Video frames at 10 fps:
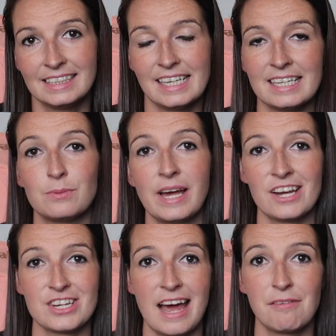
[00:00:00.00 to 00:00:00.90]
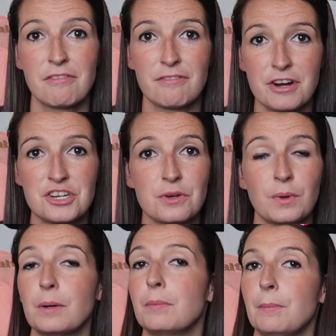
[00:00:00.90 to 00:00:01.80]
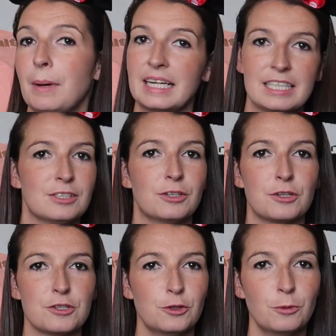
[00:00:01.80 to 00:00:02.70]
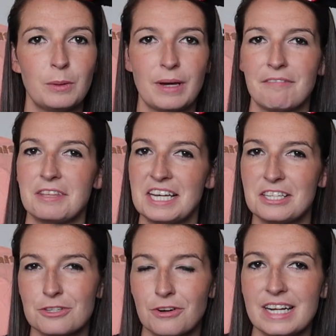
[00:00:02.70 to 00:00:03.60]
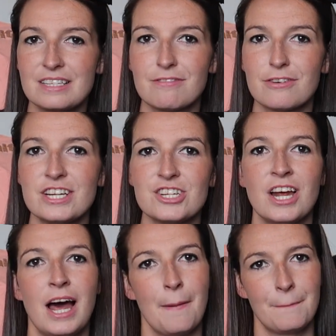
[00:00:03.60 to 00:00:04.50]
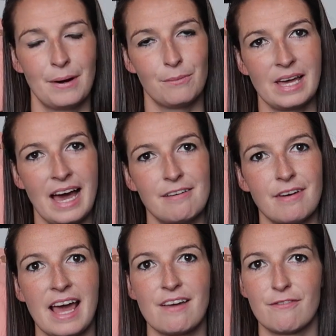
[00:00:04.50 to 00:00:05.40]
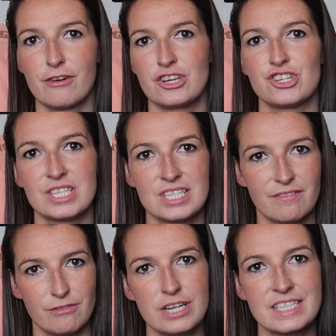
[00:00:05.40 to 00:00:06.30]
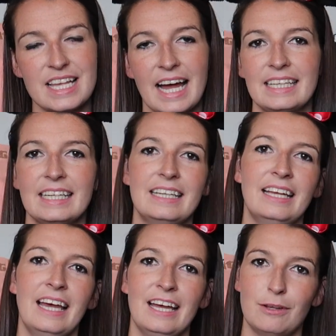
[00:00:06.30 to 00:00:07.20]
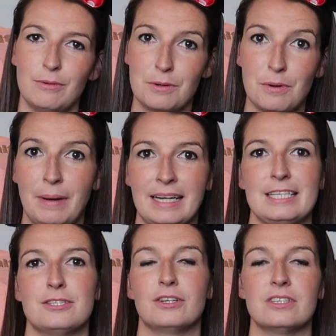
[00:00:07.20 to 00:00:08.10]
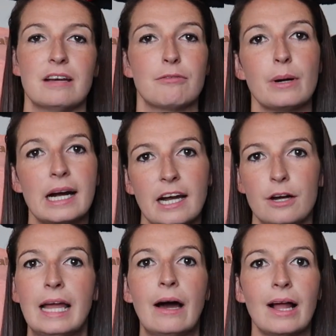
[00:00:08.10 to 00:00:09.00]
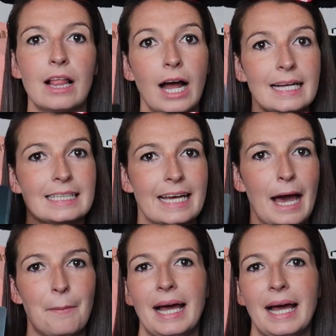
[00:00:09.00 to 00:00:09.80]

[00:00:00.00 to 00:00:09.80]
and years, we actually have a fridge that we can put magnets on, because normally we have the integrated fridge, but we have a fridge freestanding that we can put magnets on. So everywhere I go now, I like to get a